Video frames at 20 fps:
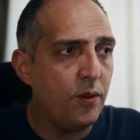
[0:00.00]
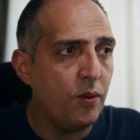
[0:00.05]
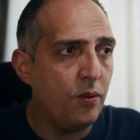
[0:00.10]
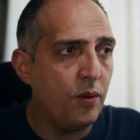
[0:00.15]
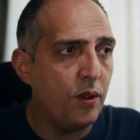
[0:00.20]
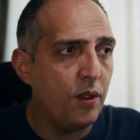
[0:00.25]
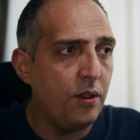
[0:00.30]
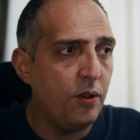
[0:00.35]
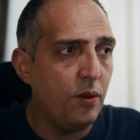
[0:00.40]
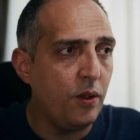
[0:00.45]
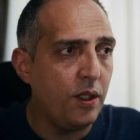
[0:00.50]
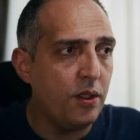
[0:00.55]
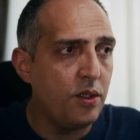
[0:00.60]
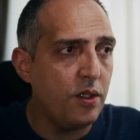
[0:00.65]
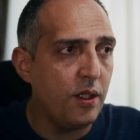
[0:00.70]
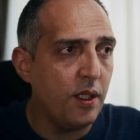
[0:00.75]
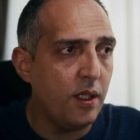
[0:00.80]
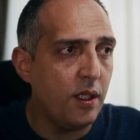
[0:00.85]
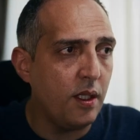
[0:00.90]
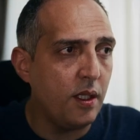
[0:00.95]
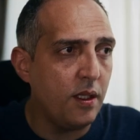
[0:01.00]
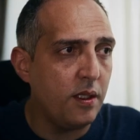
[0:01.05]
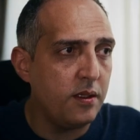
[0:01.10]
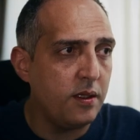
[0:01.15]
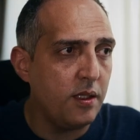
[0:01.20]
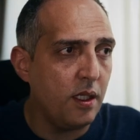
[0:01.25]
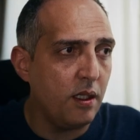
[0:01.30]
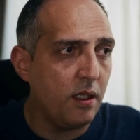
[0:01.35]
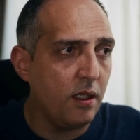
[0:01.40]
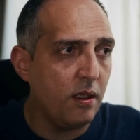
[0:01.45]
When you reach the
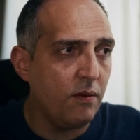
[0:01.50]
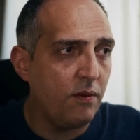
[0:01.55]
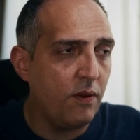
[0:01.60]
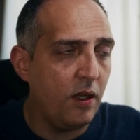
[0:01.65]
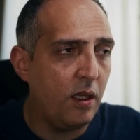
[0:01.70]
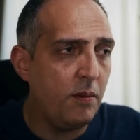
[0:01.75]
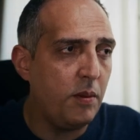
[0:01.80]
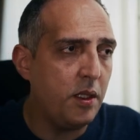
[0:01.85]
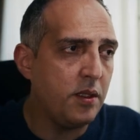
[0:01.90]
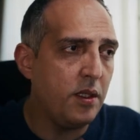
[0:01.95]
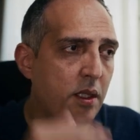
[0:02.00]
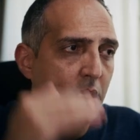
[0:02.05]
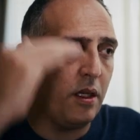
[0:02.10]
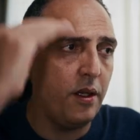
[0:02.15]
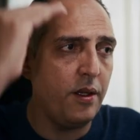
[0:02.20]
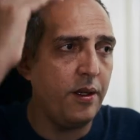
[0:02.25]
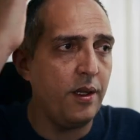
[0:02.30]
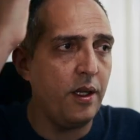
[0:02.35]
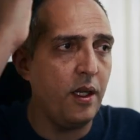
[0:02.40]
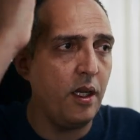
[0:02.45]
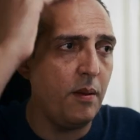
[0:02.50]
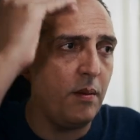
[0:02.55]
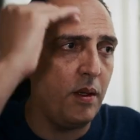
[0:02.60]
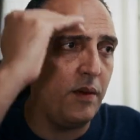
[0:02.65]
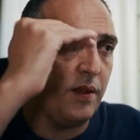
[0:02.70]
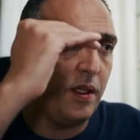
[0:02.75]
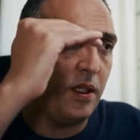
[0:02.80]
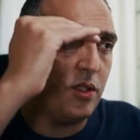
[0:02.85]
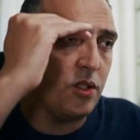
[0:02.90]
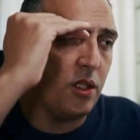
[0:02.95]
sling fiber, they are
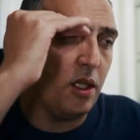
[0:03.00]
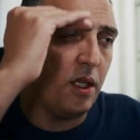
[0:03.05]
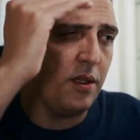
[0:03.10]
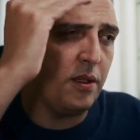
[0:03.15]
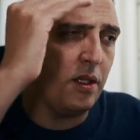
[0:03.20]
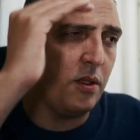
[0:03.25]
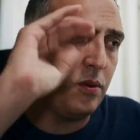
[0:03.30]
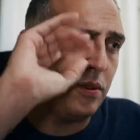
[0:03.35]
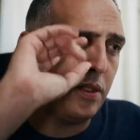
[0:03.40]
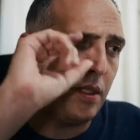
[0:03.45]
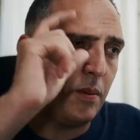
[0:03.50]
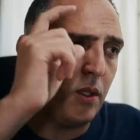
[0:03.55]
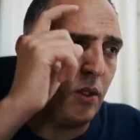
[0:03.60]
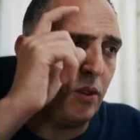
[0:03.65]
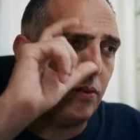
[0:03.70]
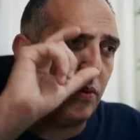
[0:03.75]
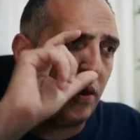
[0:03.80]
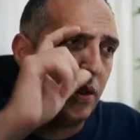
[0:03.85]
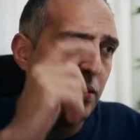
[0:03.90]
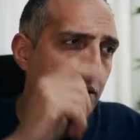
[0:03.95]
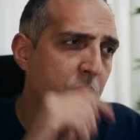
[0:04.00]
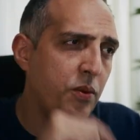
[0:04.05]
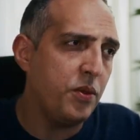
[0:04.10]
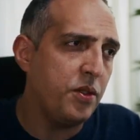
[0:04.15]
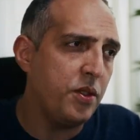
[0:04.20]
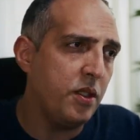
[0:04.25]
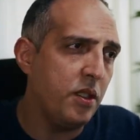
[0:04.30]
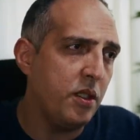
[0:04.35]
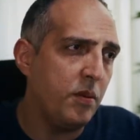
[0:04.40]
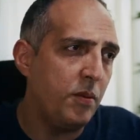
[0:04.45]
above each other with about 1 to 2
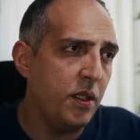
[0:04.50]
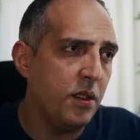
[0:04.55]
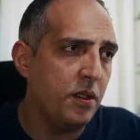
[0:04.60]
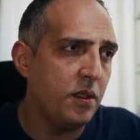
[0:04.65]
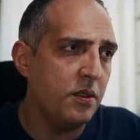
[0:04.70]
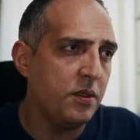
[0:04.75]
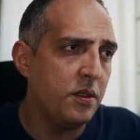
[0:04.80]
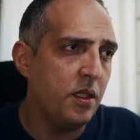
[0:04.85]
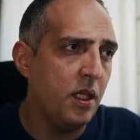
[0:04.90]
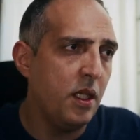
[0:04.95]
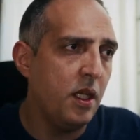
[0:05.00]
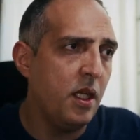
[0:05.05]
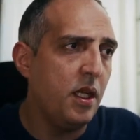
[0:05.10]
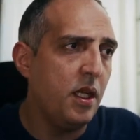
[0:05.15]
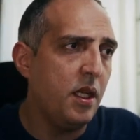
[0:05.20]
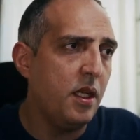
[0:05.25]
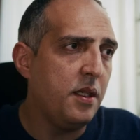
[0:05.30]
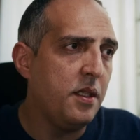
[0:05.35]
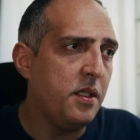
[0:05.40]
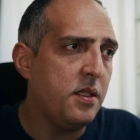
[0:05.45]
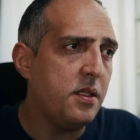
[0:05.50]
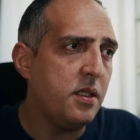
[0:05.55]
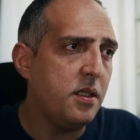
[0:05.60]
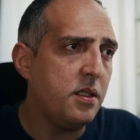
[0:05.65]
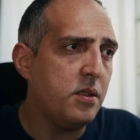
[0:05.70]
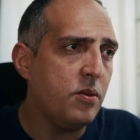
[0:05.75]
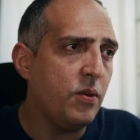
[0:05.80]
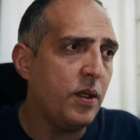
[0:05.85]
centimeters distance.